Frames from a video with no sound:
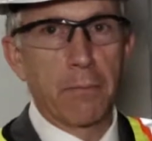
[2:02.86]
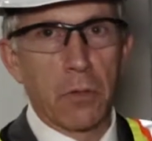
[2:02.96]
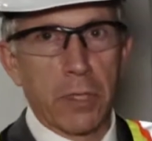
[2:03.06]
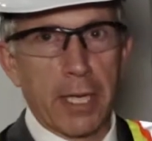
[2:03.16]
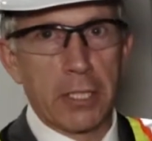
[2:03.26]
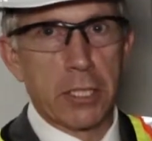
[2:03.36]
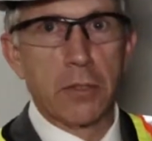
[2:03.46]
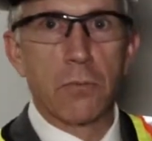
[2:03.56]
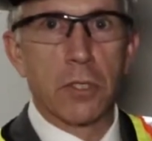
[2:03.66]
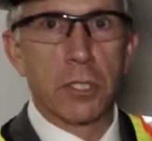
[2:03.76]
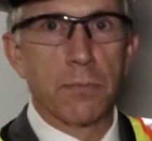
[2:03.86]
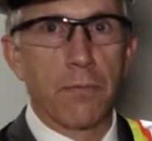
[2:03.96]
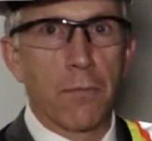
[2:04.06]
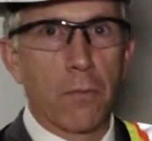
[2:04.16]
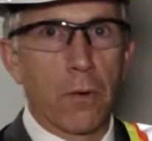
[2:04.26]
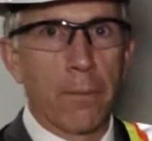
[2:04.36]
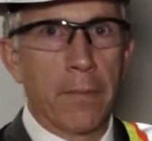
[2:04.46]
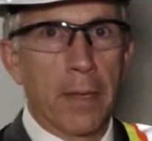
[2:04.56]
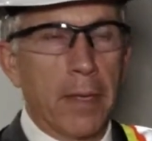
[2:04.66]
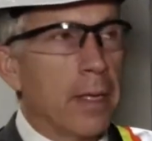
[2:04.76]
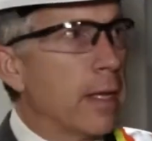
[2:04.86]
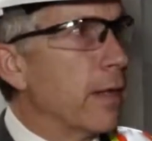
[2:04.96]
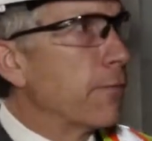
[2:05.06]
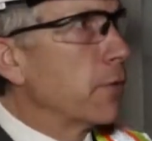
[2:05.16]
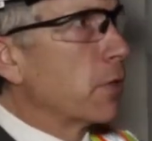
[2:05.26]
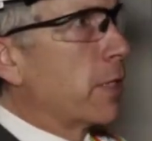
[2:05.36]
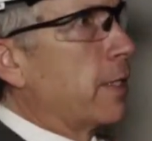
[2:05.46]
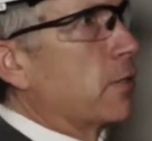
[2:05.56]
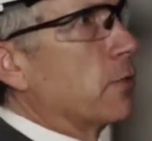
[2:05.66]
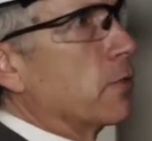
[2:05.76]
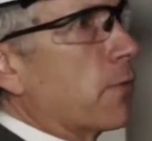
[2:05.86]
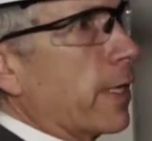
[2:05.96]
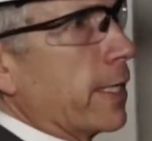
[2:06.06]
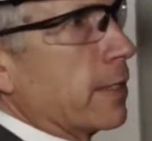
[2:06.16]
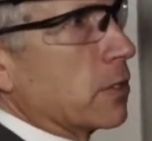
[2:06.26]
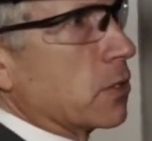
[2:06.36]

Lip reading: location it was before. And if you look here to the right, this